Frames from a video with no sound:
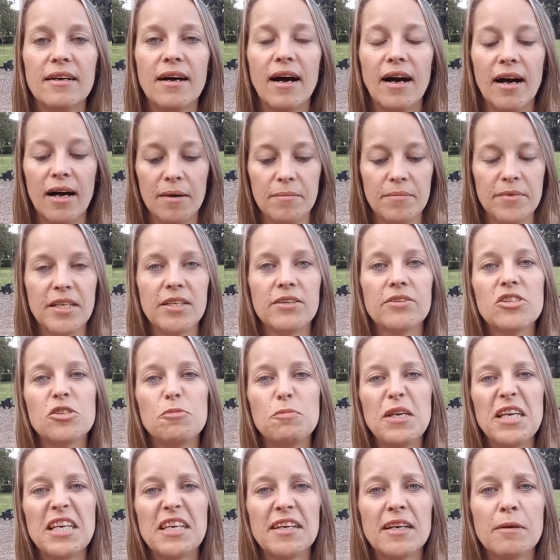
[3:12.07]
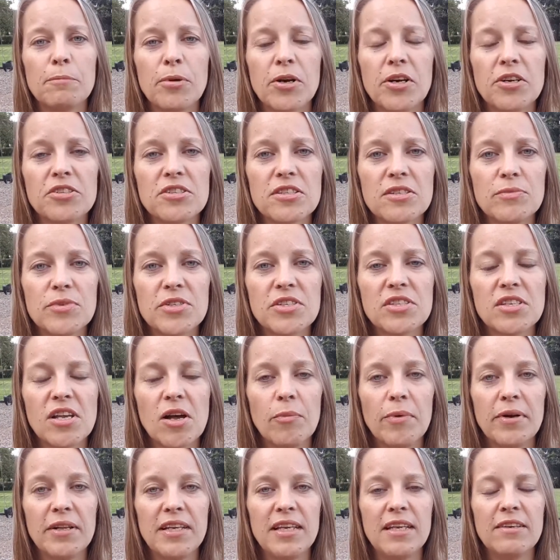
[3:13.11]
either speaking in person with
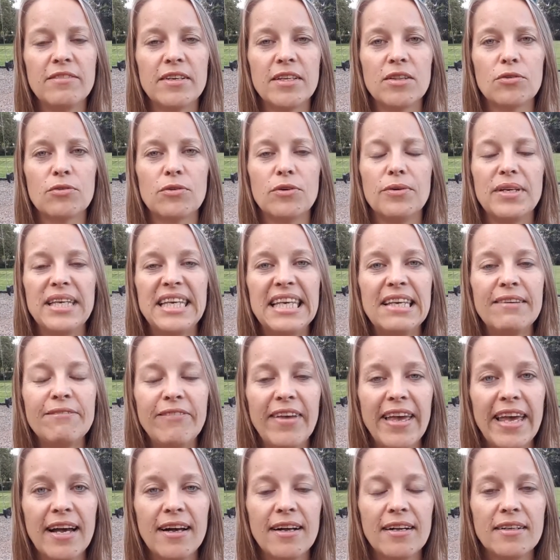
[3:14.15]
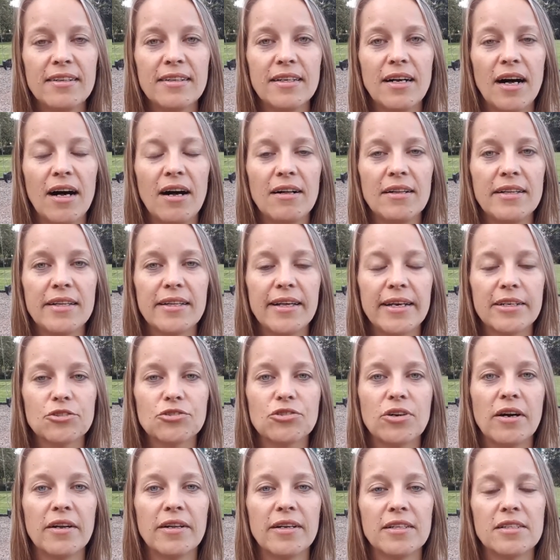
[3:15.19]
someone, even through email, all
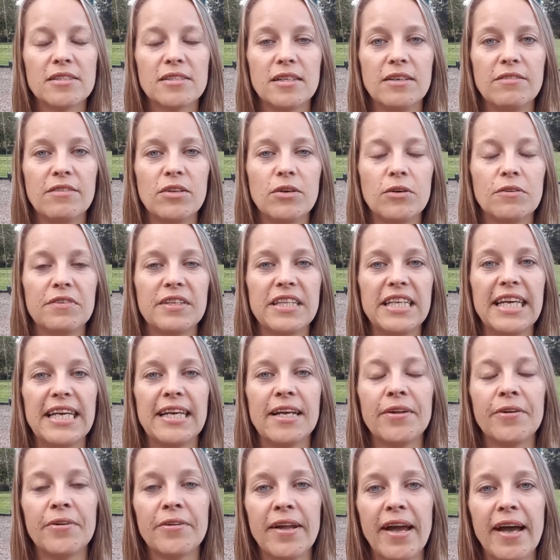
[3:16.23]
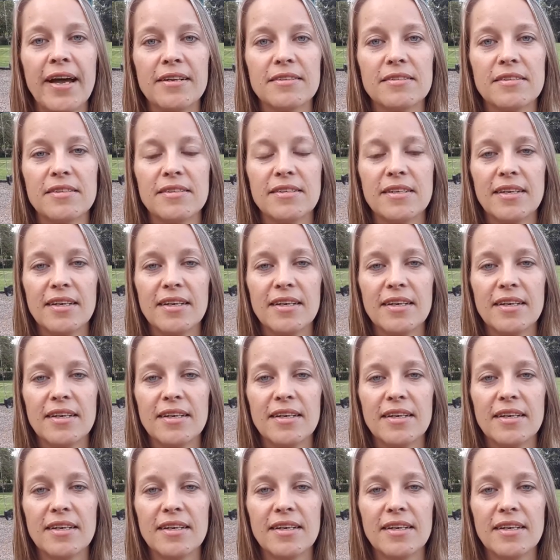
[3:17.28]
electronics, even over the internet,